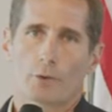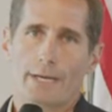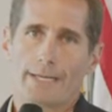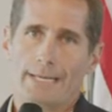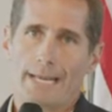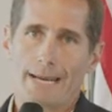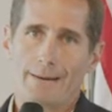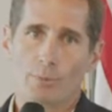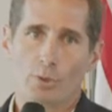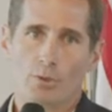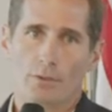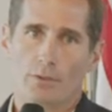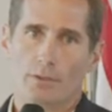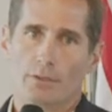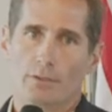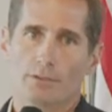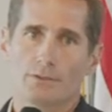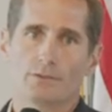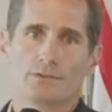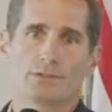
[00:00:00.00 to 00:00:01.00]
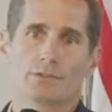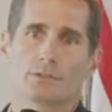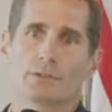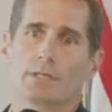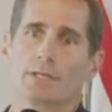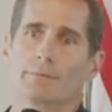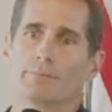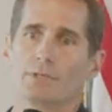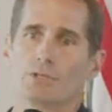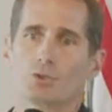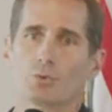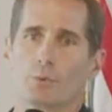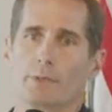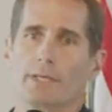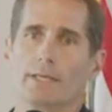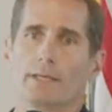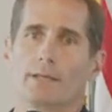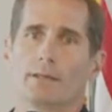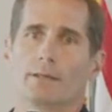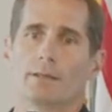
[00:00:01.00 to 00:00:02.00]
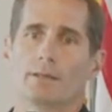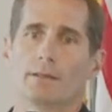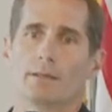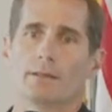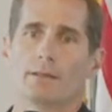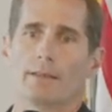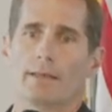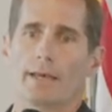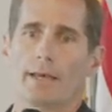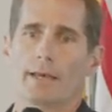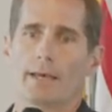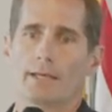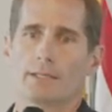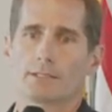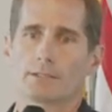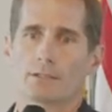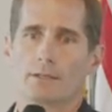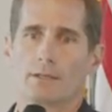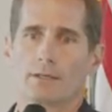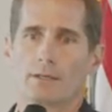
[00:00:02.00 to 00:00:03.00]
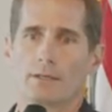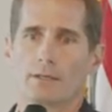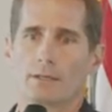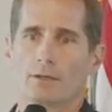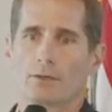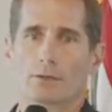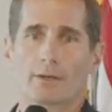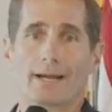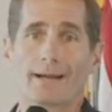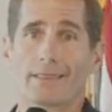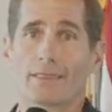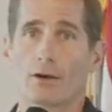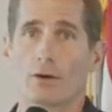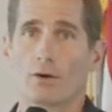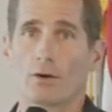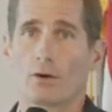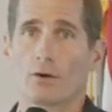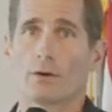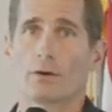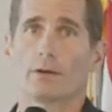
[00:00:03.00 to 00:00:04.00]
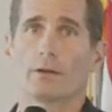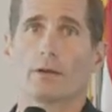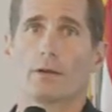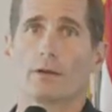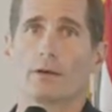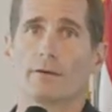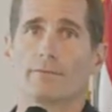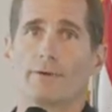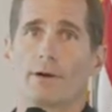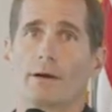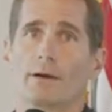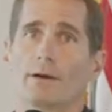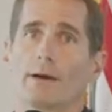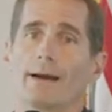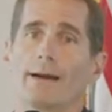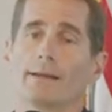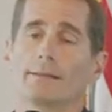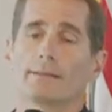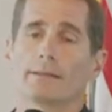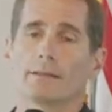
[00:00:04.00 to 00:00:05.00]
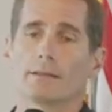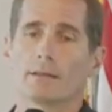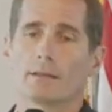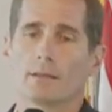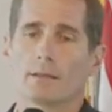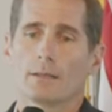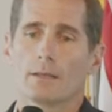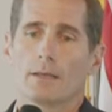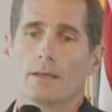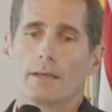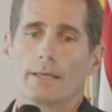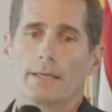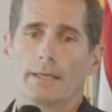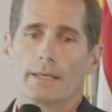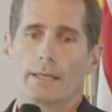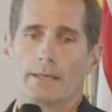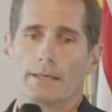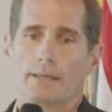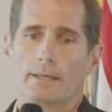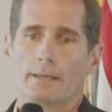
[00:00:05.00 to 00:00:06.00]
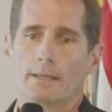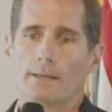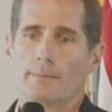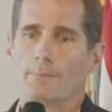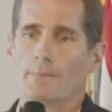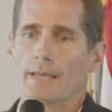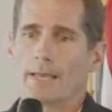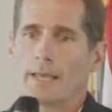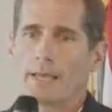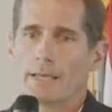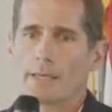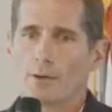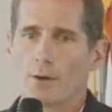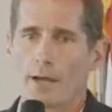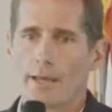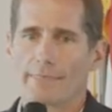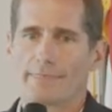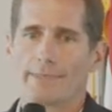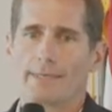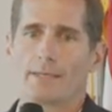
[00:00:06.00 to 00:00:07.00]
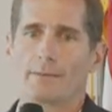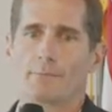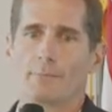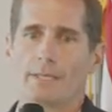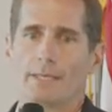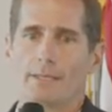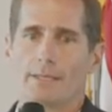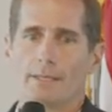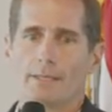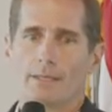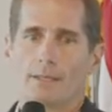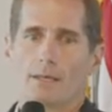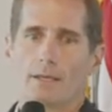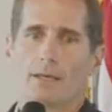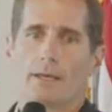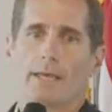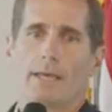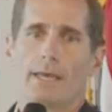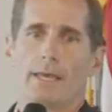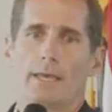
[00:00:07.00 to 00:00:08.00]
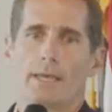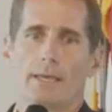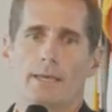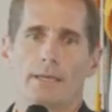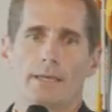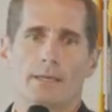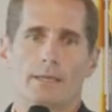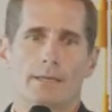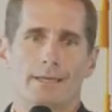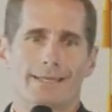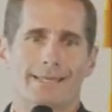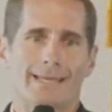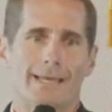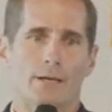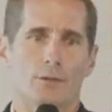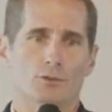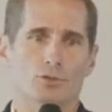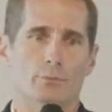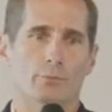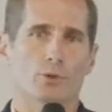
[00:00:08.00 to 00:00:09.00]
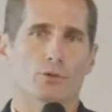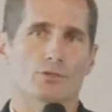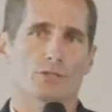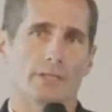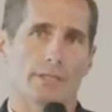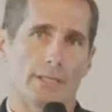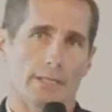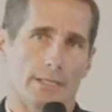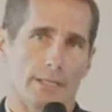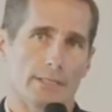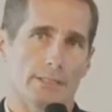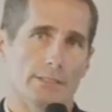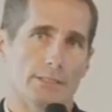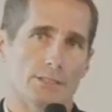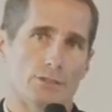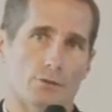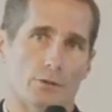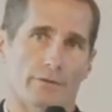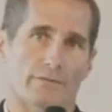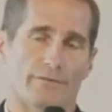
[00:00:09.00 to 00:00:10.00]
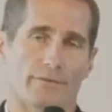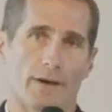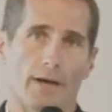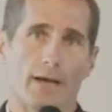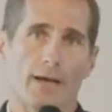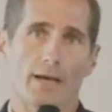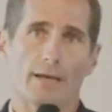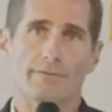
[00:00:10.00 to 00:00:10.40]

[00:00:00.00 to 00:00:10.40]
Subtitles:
neighborhoods in between that are kind of the heart of our island. And, I think being a council person in District 5,